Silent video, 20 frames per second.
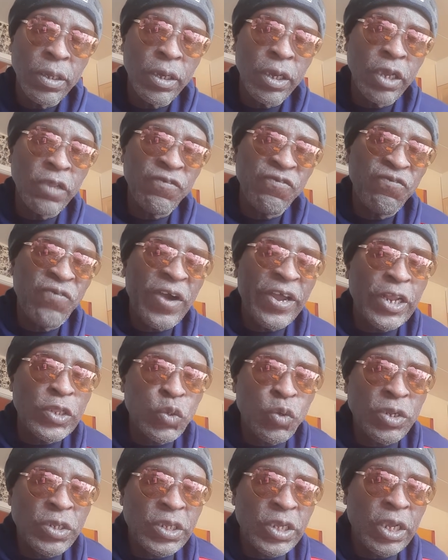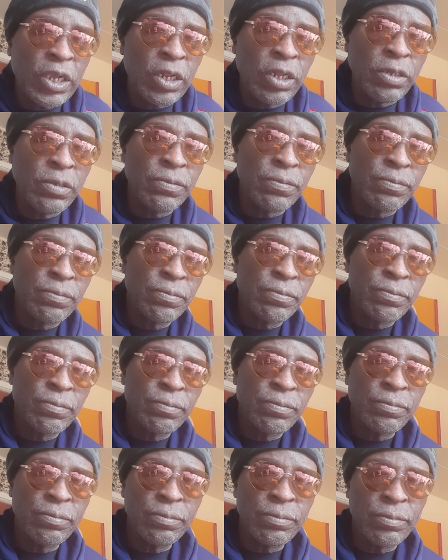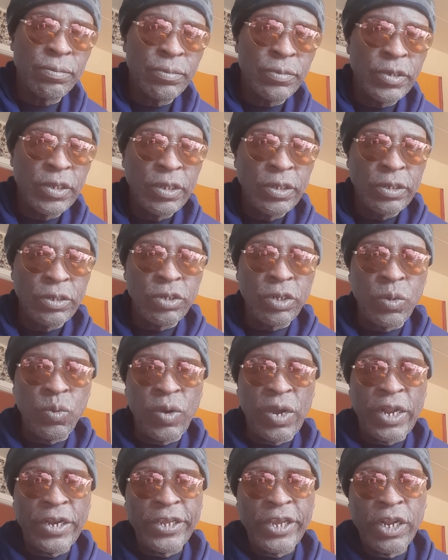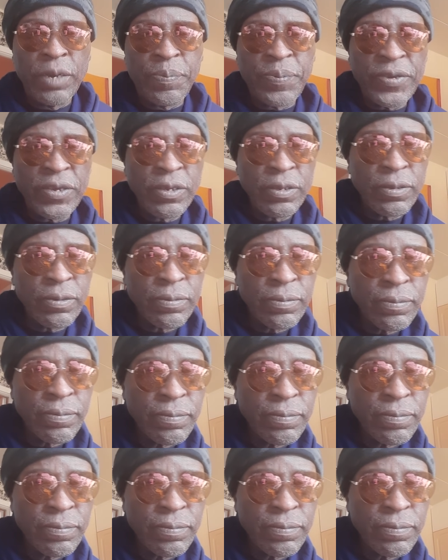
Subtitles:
his father took the single, didn't want the LP.